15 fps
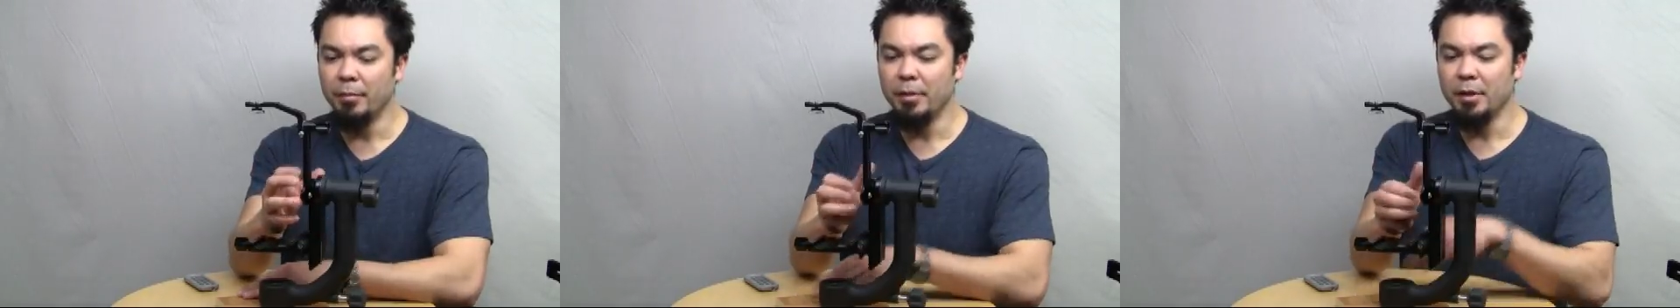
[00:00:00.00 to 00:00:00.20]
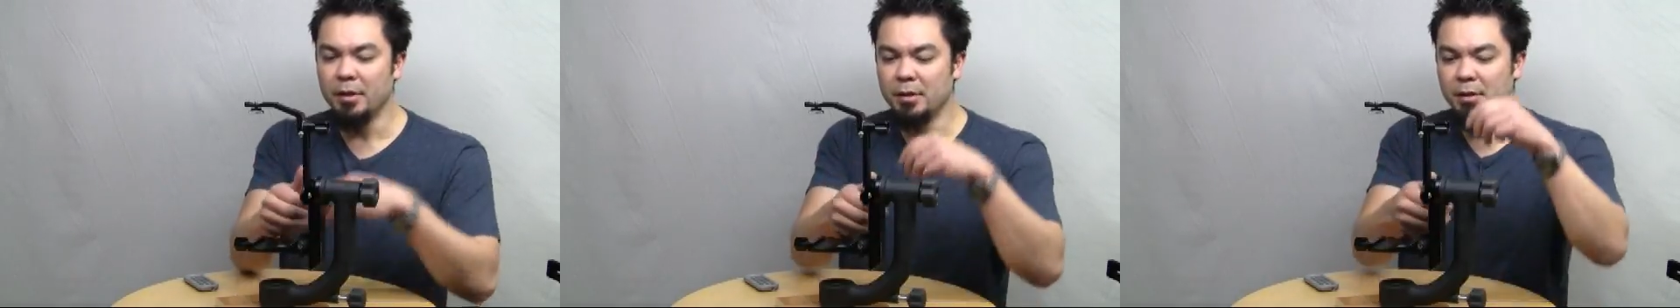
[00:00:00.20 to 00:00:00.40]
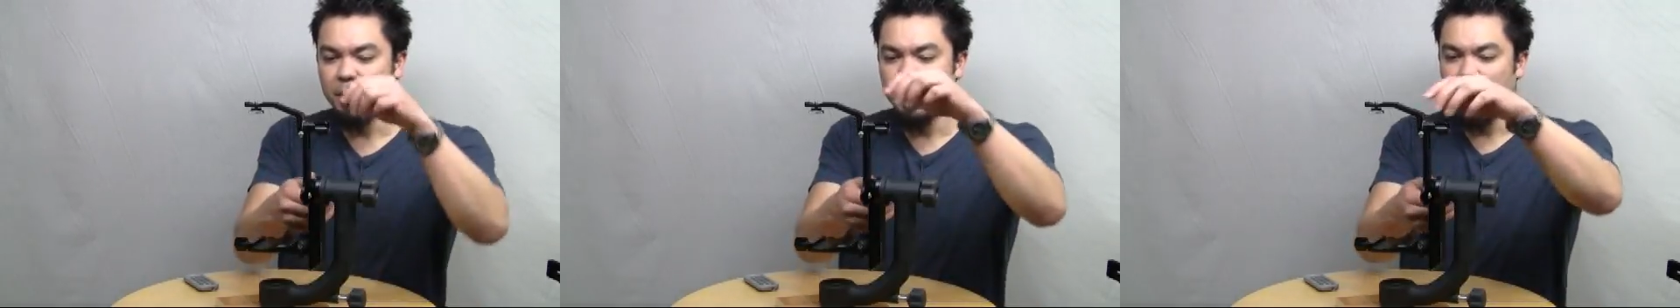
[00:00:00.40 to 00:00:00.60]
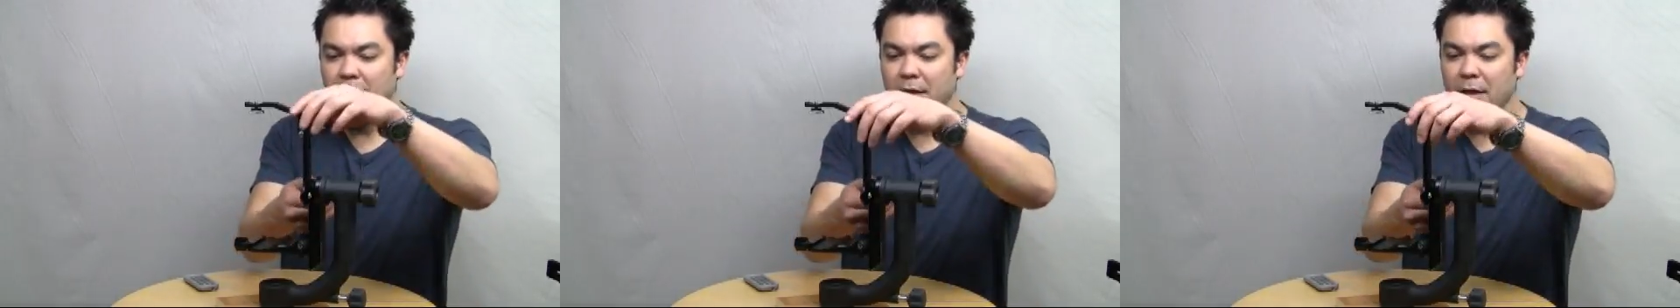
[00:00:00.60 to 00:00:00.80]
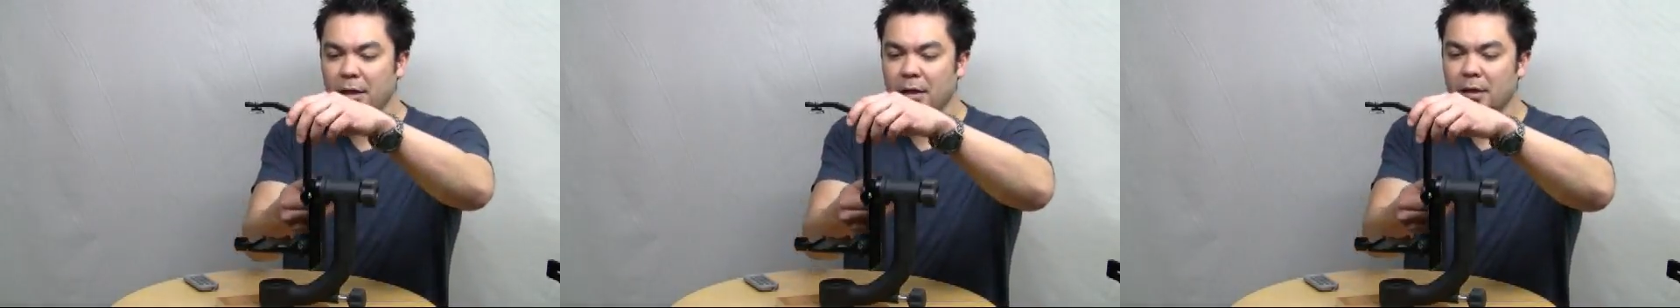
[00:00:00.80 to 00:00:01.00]
is that
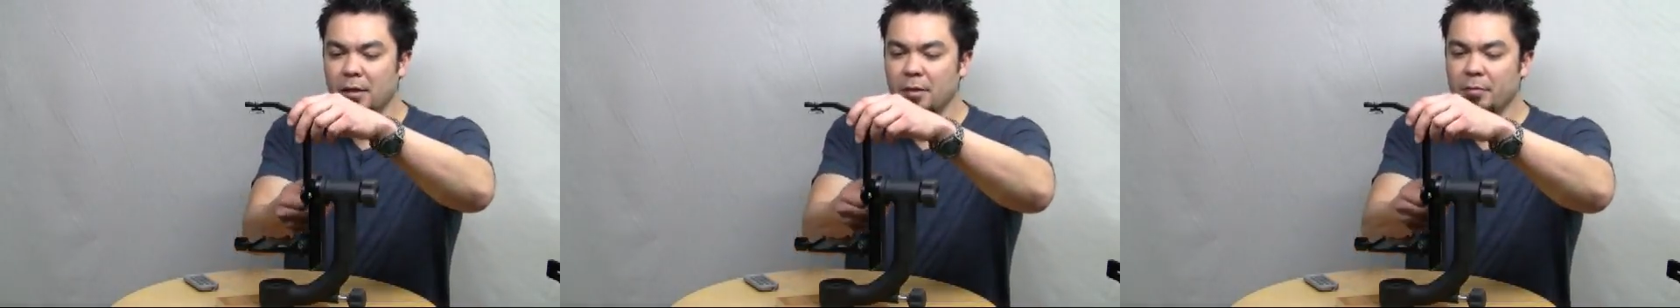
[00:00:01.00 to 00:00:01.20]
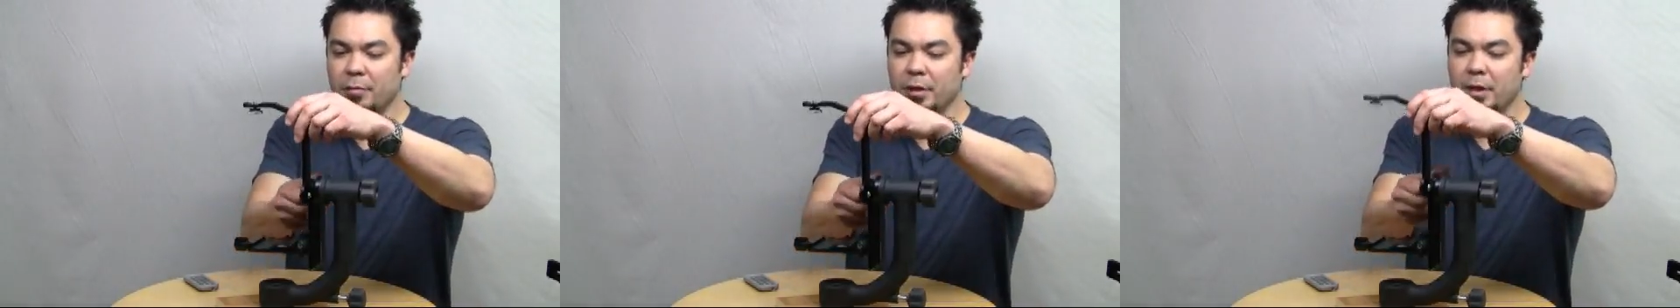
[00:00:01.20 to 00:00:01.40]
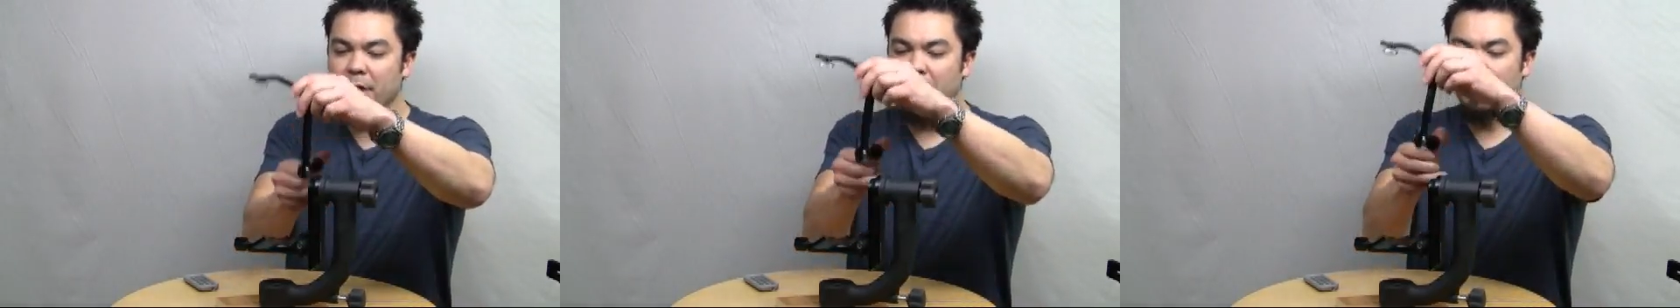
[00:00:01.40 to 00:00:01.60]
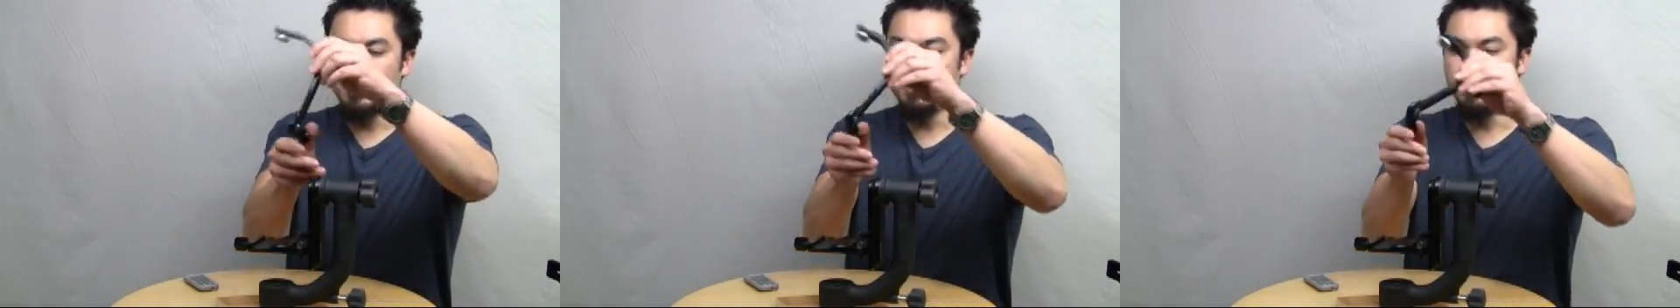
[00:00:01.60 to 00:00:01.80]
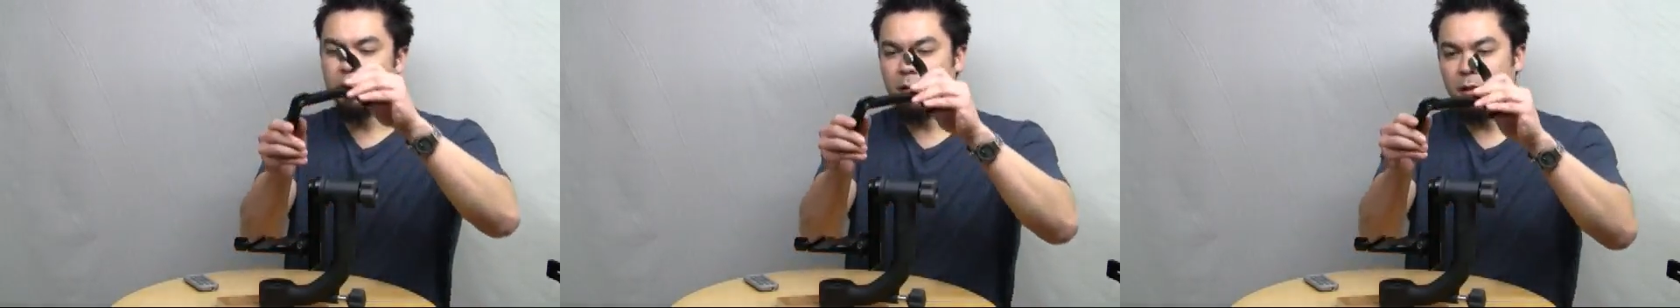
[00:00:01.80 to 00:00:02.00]

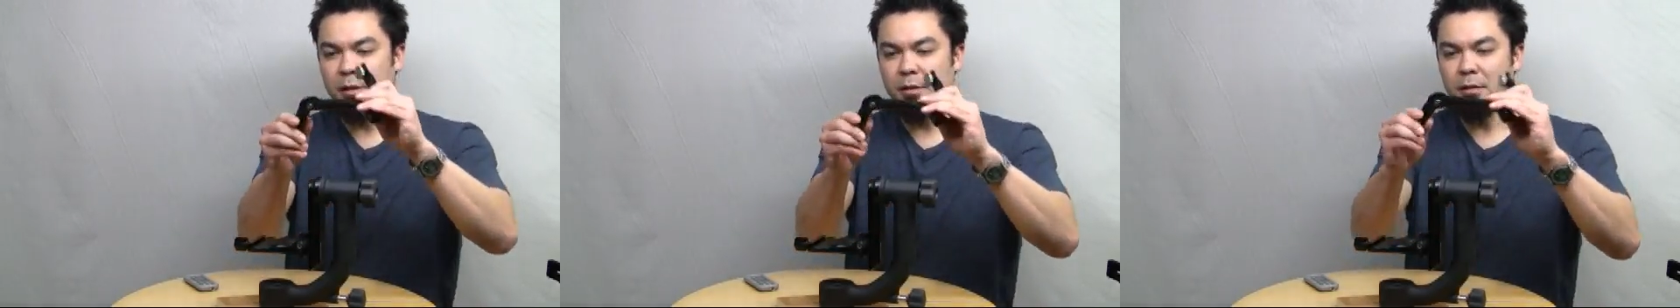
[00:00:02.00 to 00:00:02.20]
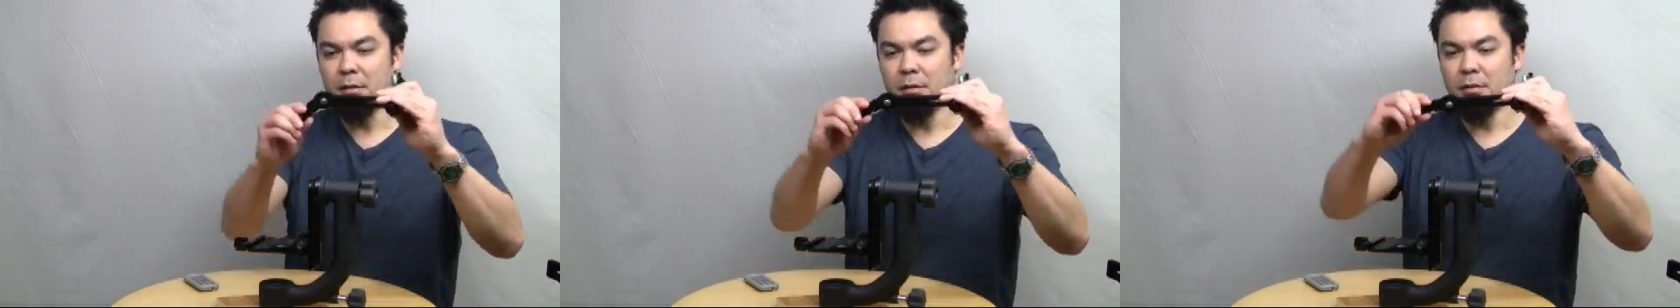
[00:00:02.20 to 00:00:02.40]
because it